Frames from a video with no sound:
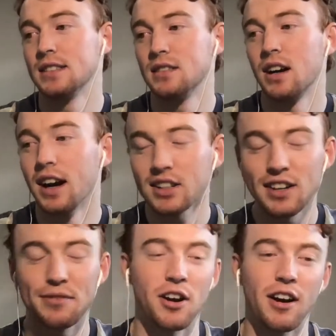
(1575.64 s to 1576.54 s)
I actually
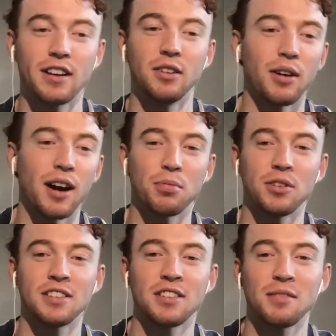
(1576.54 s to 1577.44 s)
have no idea where I
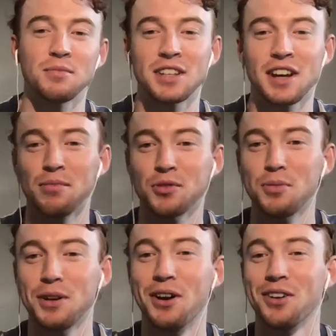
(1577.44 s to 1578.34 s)
predicted them to come, to
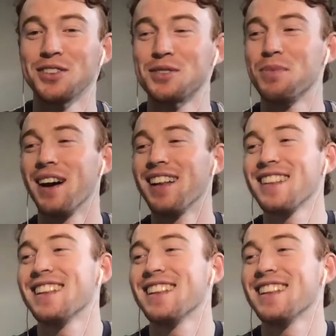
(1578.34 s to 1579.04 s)
be honest, but